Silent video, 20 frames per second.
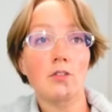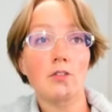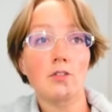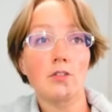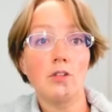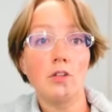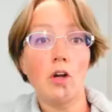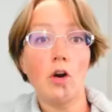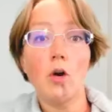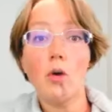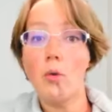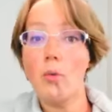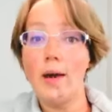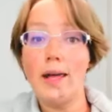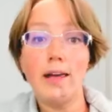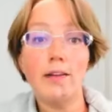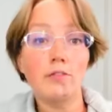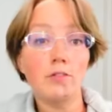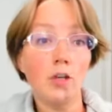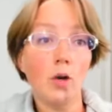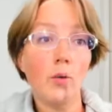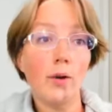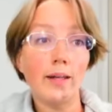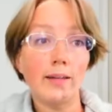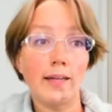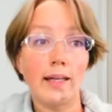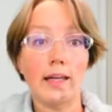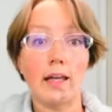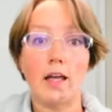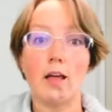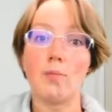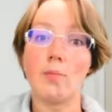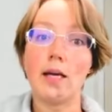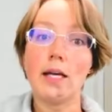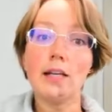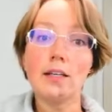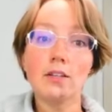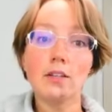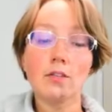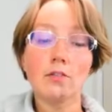no way of knowing, like, am I
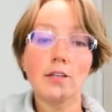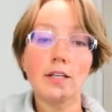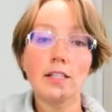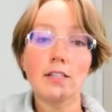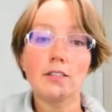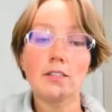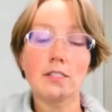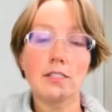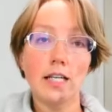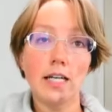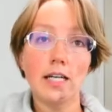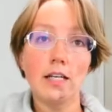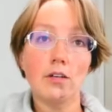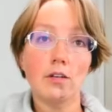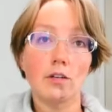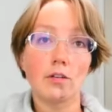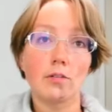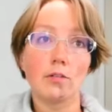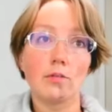in the right state?